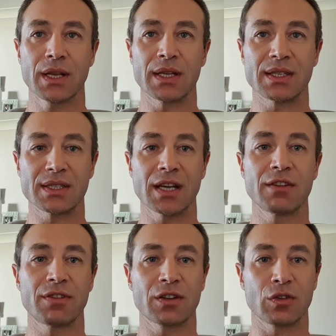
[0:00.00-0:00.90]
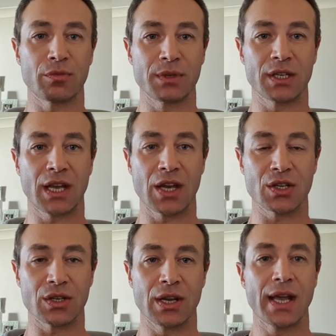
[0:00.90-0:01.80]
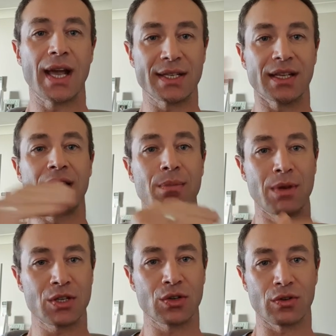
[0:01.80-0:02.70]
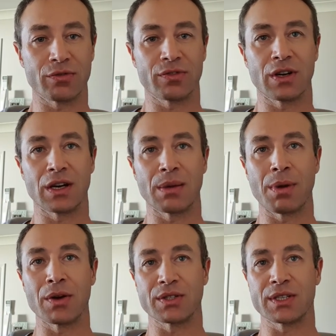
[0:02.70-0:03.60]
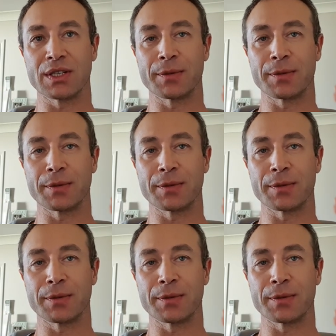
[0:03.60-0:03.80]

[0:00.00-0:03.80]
is side effect of medication. As I mentioned about